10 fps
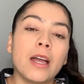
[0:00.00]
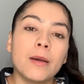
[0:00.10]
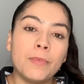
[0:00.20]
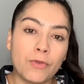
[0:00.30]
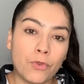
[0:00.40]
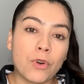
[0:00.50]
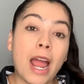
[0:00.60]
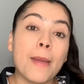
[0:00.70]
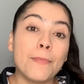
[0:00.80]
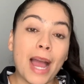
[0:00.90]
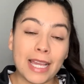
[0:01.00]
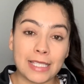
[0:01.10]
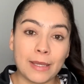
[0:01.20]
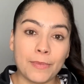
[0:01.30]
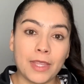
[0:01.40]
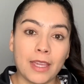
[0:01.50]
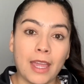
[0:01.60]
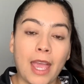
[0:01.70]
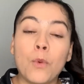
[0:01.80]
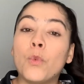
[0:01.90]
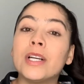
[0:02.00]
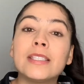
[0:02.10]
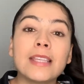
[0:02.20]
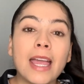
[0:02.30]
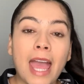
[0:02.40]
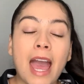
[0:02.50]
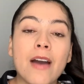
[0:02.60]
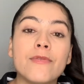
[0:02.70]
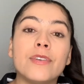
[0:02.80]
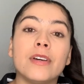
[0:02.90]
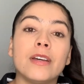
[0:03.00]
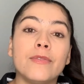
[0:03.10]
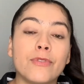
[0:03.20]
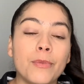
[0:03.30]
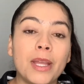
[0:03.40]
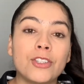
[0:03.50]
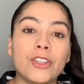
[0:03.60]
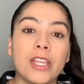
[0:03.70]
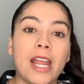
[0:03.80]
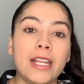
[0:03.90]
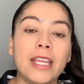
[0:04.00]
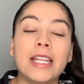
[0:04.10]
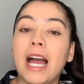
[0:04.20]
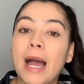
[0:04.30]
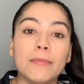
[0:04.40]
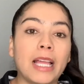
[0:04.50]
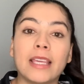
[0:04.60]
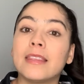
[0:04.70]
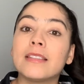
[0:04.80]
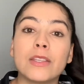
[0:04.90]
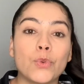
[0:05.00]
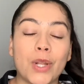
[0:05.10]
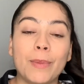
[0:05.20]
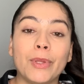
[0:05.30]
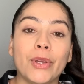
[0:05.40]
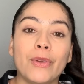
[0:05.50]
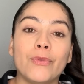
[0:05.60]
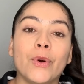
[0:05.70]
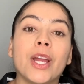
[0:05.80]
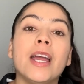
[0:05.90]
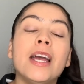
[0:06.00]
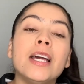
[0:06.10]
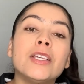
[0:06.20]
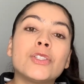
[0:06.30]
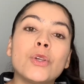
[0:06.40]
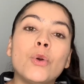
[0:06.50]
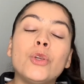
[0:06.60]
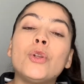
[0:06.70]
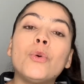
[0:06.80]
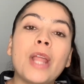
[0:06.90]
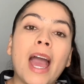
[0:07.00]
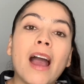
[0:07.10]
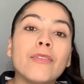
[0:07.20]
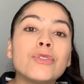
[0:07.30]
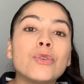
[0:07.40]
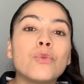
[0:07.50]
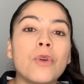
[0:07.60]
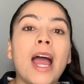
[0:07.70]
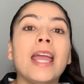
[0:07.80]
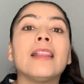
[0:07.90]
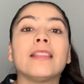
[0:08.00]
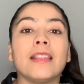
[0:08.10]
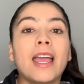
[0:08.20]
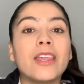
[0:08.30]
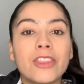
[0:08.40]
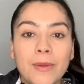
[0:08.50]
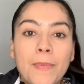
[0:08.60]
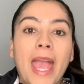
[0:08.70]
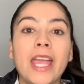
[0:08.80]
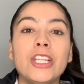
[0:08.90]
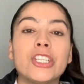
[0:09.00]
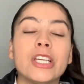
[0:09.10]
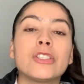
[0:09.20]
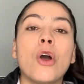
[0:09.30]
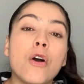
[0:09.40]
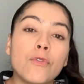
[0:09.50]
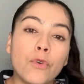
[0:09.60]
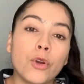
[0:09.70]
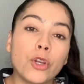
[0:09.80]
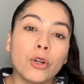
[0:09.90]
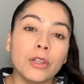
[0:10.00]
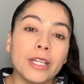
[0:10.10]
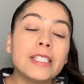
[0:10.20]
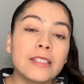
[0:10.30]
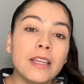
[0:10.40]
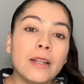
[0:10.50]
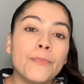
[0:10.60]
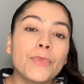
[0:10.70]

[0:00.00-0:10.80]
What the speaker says: before I buy something. And once I have the information that I need, I'm like, this is what I'm looking for. So you don't have to write lengthy pages for your listing,